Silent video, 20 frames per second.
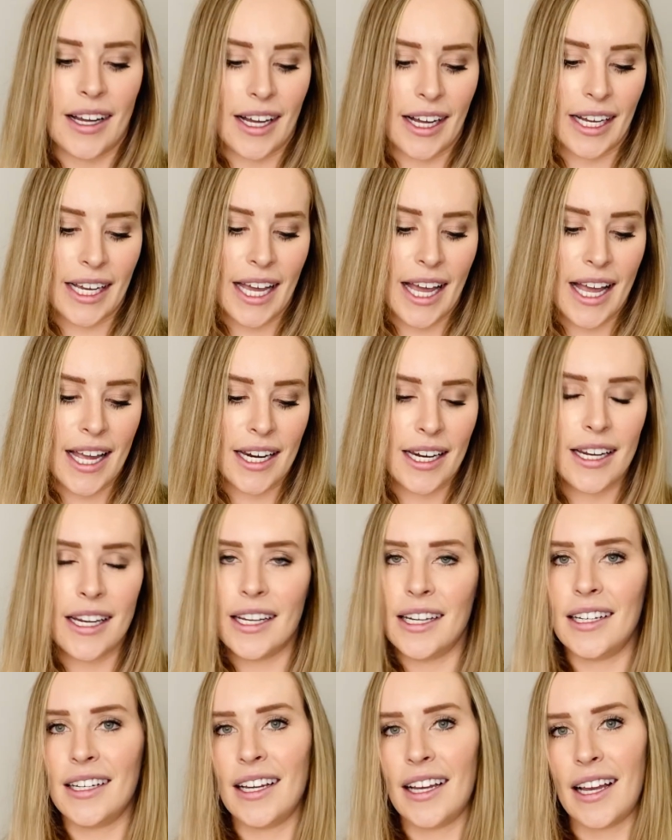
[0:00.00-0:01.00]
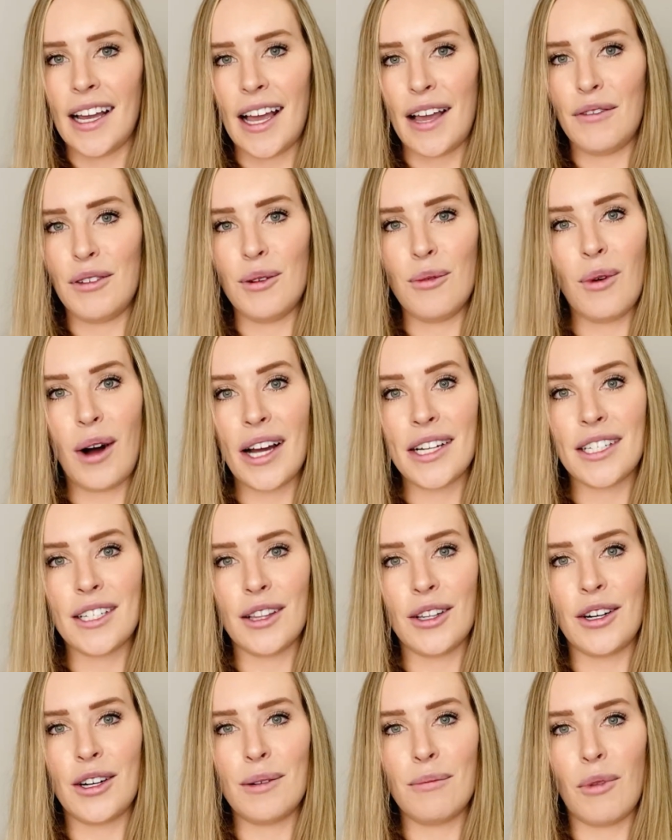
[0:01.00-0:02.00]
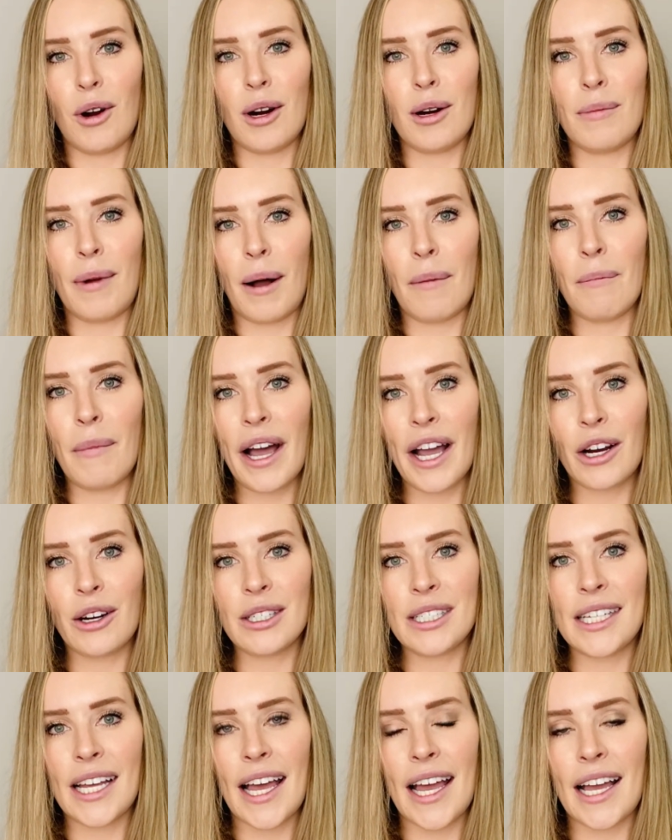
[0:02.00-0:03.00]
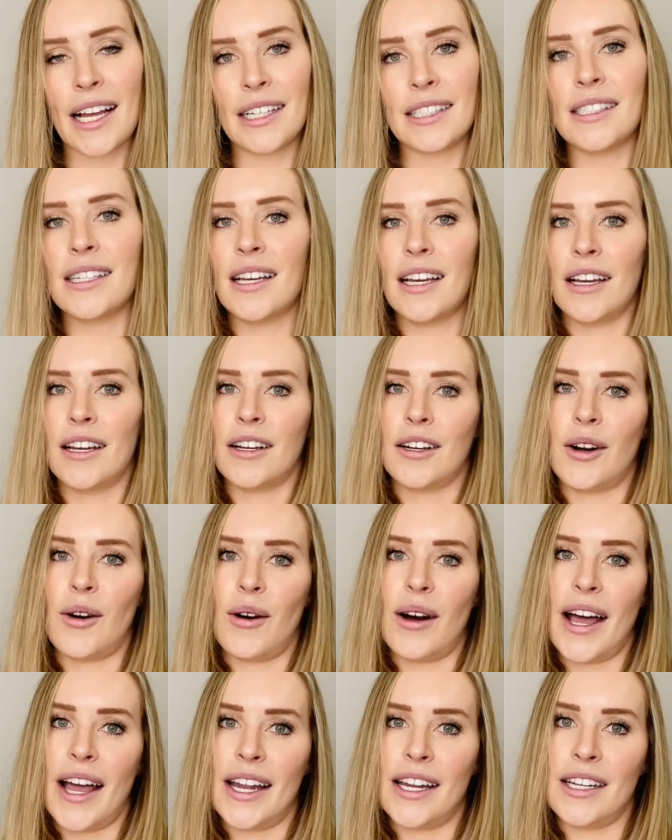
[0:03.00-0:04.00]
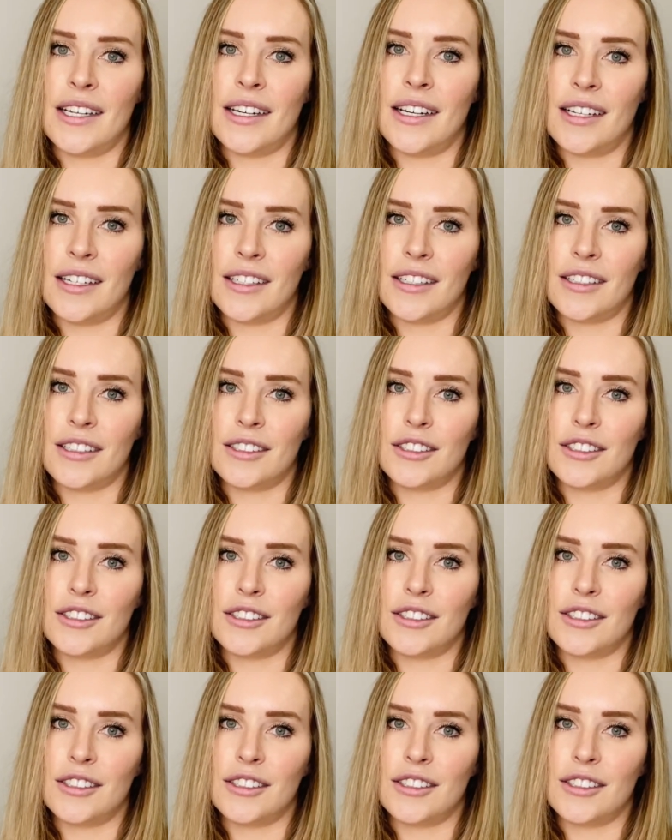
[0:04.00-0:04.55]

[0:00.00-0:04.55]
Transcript: Again, if you want to learn more about Microtechs, go ahead and